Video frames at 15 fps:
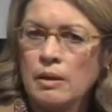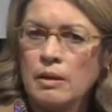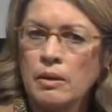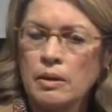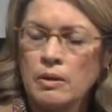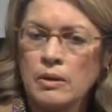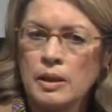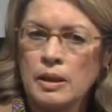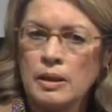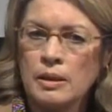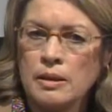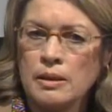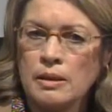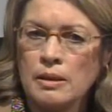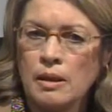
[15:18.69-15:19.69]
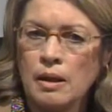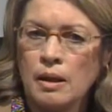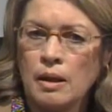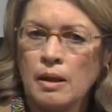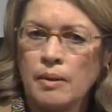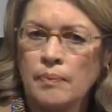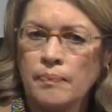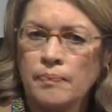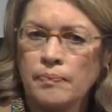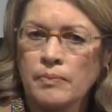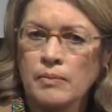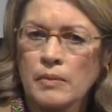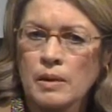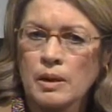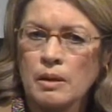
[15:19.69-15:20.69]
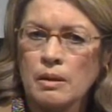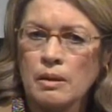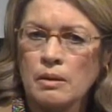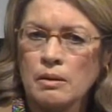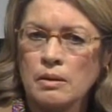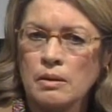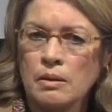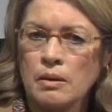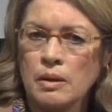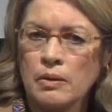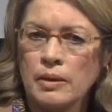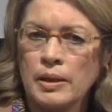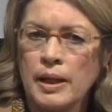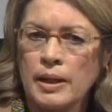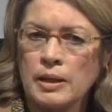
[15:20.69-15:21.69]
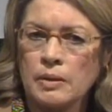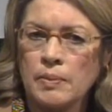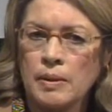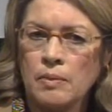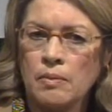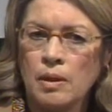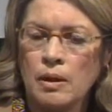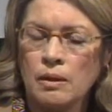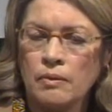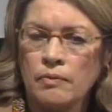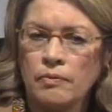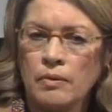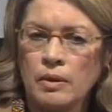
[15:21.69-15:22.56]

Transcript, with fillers: There has been a